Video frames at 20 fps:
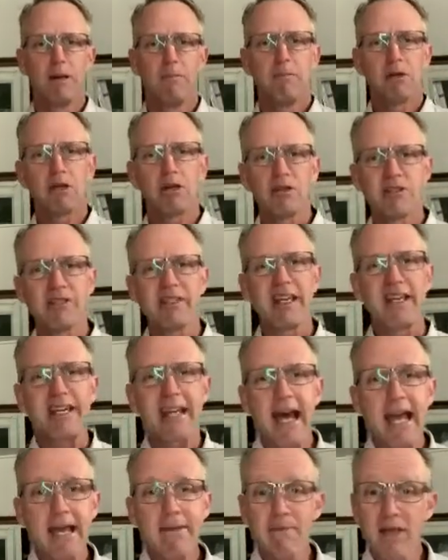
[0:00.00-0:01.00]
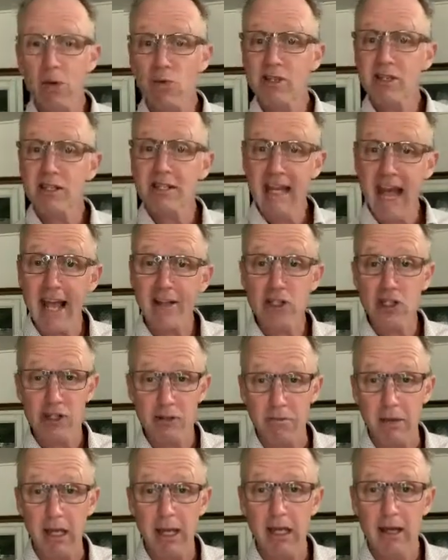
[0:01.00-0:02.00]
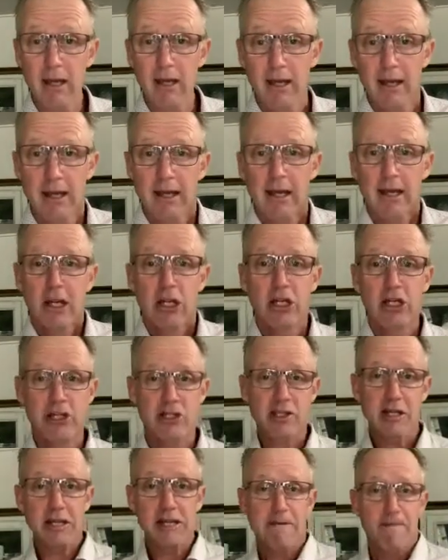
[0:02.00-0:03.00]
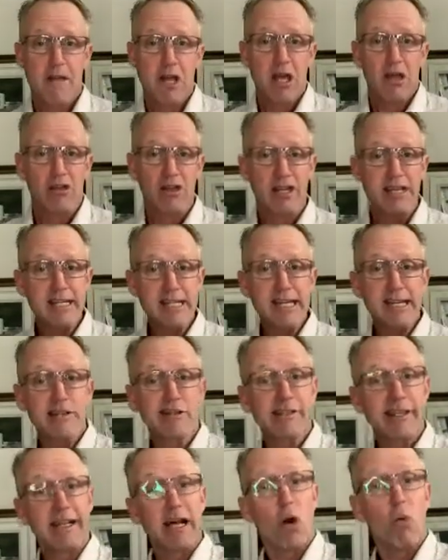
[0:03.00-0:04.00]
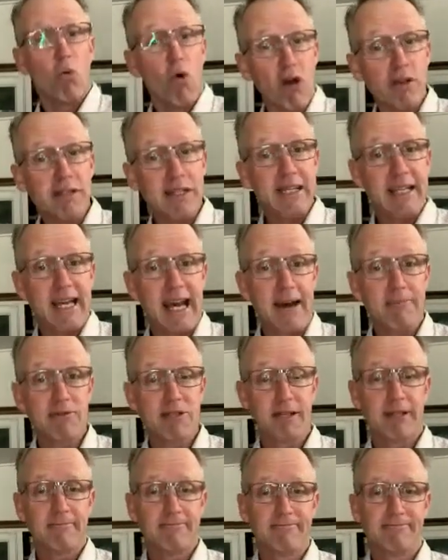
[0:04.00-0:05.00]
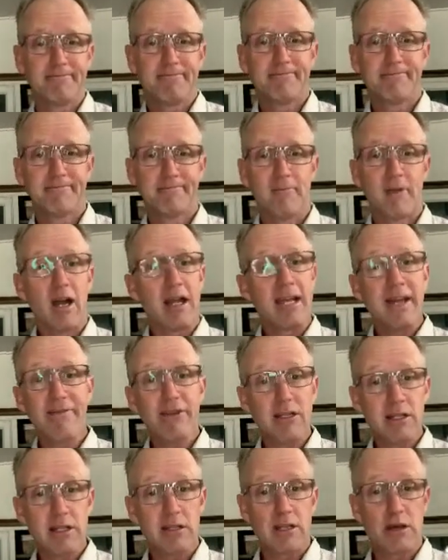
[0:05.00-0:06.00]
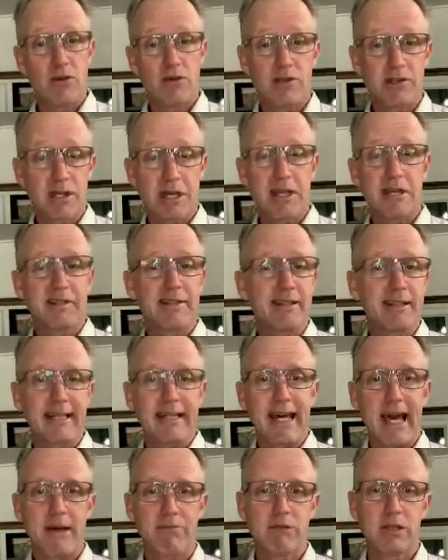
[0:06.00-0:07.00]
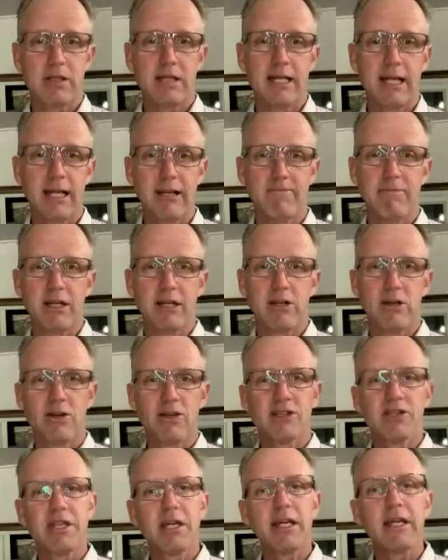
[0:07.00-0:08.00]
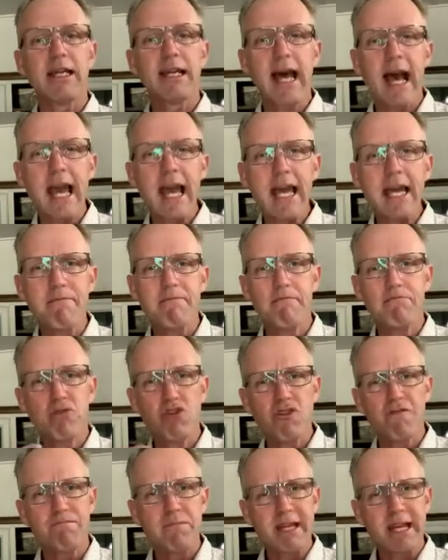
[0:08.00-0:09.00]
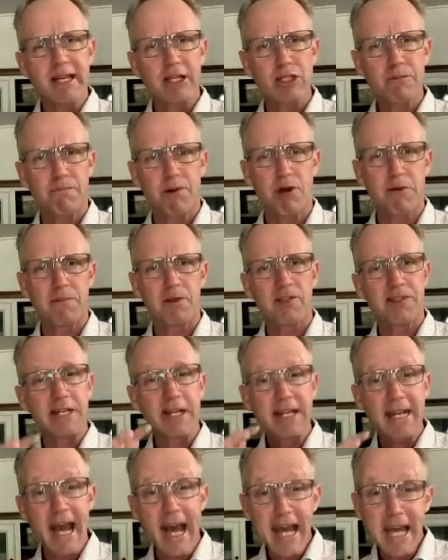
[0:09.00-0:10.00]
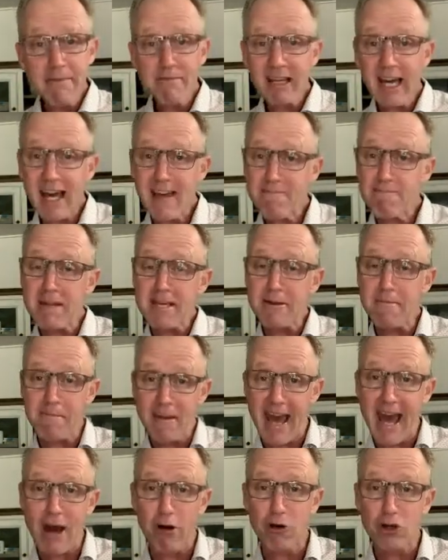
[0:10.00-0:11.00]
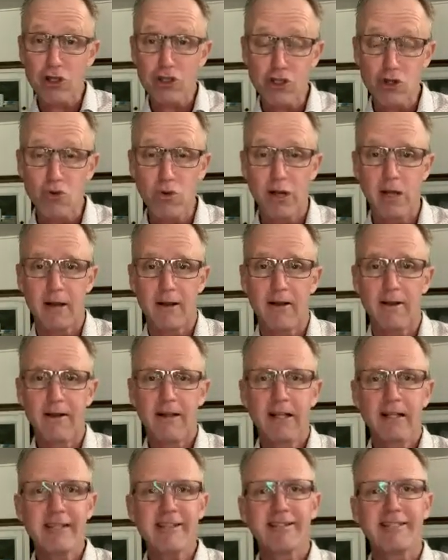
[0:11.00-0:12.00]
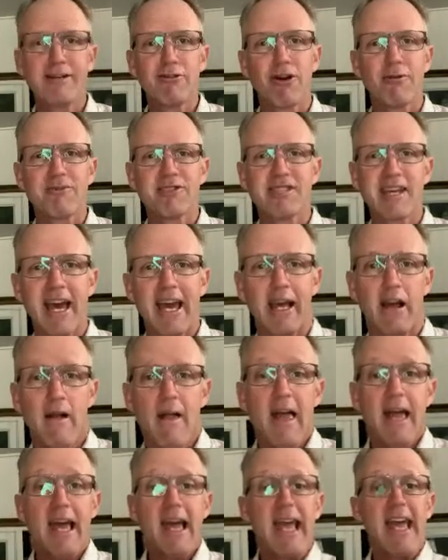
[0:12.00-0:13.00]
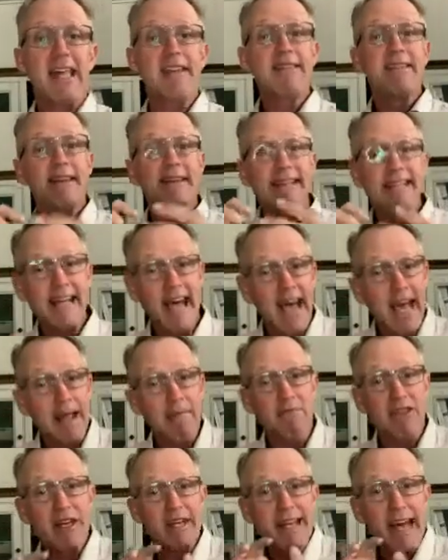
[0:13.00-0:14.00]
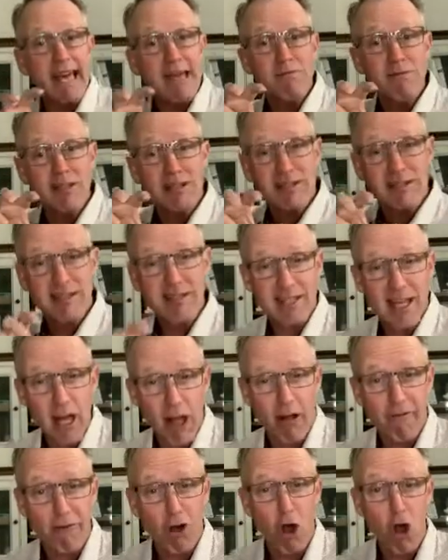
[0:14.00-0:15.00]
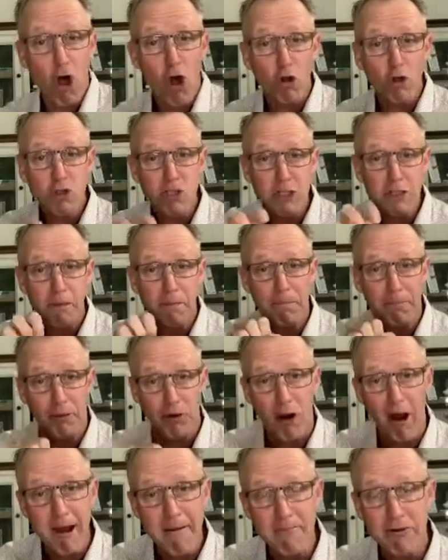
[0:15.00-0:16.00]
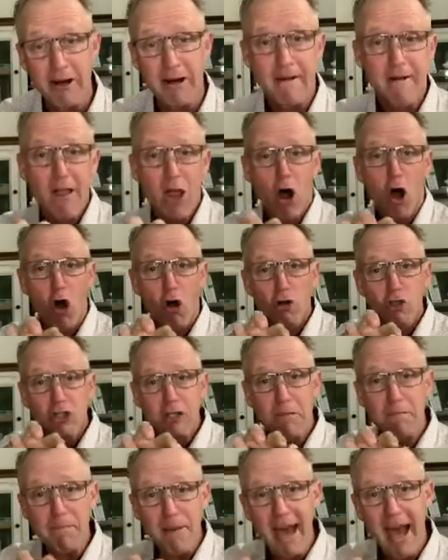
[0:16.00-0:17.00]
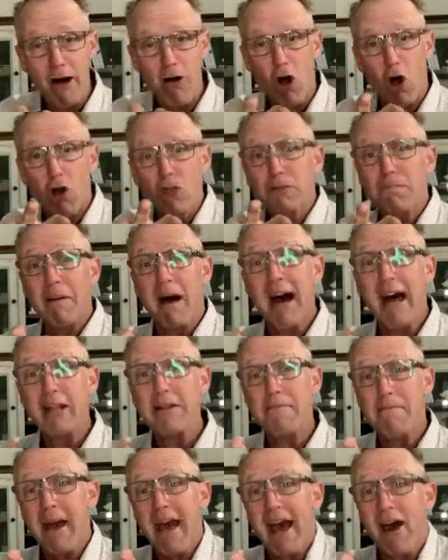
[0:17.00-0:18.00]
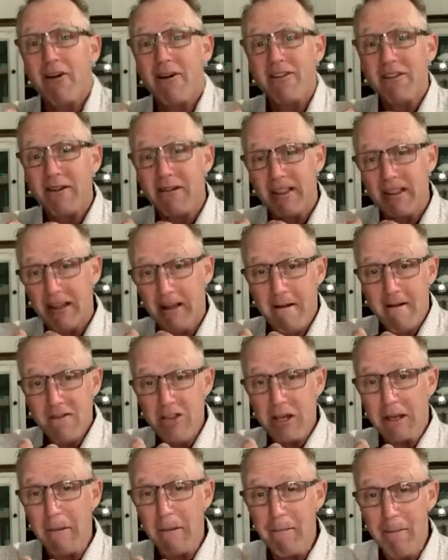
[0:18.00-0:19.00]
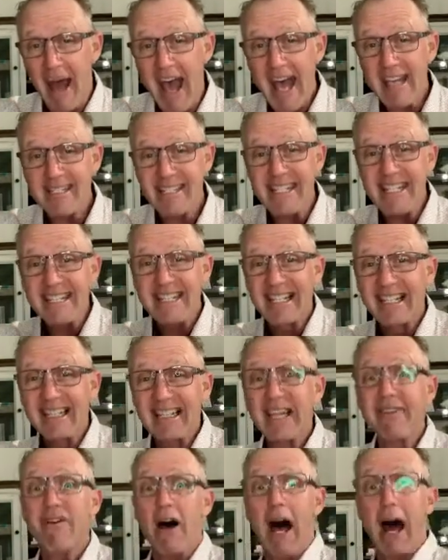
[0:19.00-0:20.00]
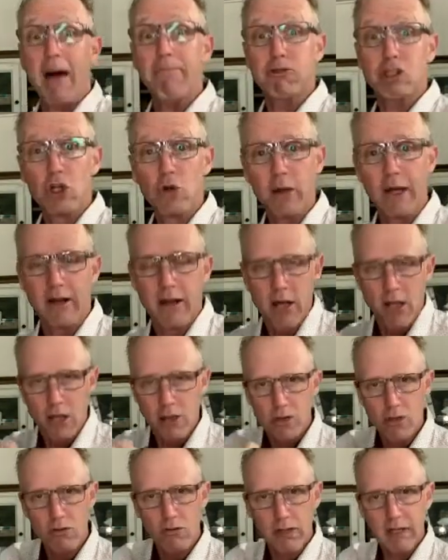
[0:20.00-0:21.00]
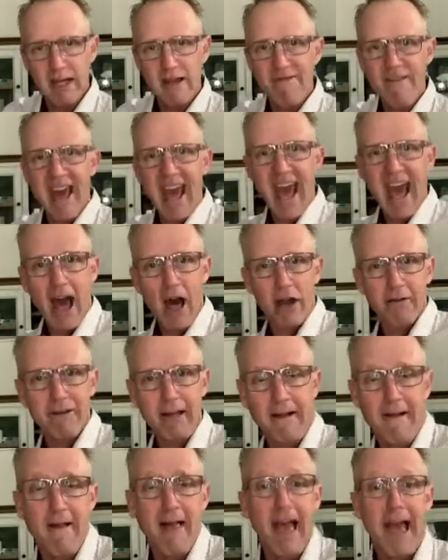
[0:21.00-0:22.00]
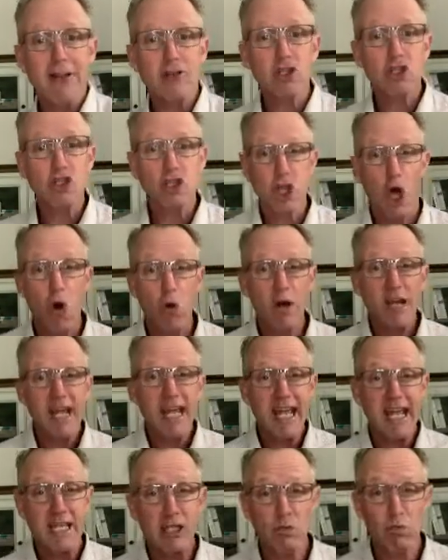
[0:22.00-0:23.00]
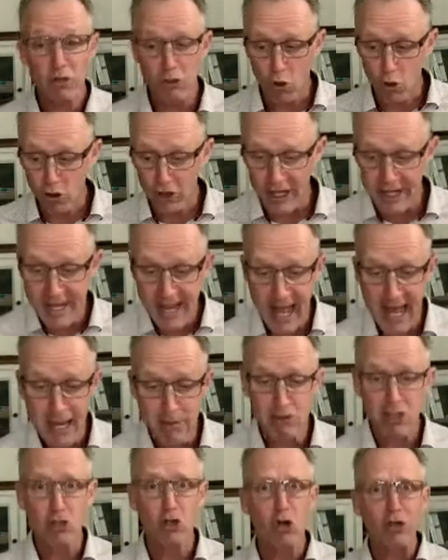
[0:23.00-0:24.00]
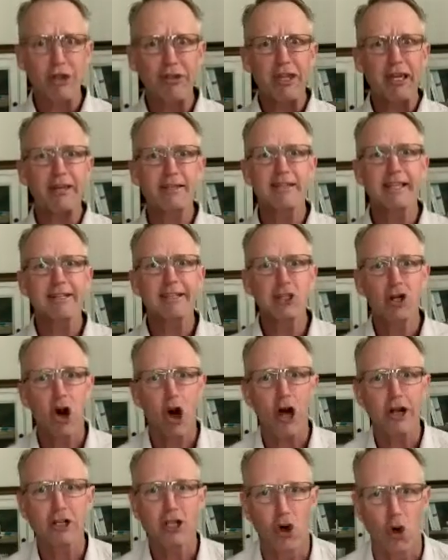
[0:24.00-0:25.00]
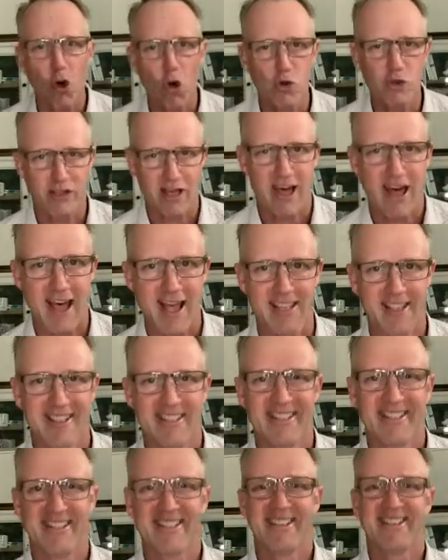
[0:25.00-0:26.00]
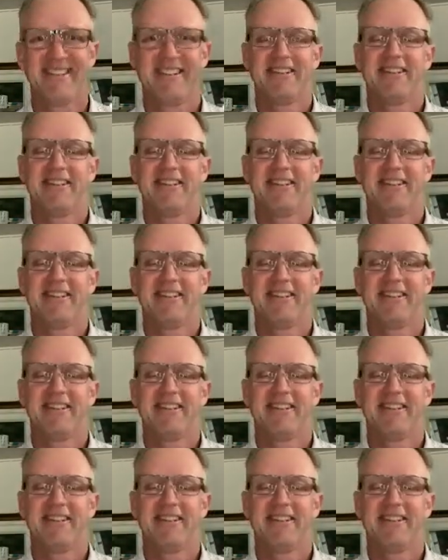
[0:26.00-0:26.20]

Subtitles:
Because of the name that was attached to me. You see, the years that I wasn't captain, I never did those things that the captain did because the name moved me in its purpose. The name gave me the power to do it. You see what I'm saying? In the name itself holds the primary, holds the power, holds part of the power and the capacity to live up to it, to live out of it. And so it is with all the names and all the things that God calls us.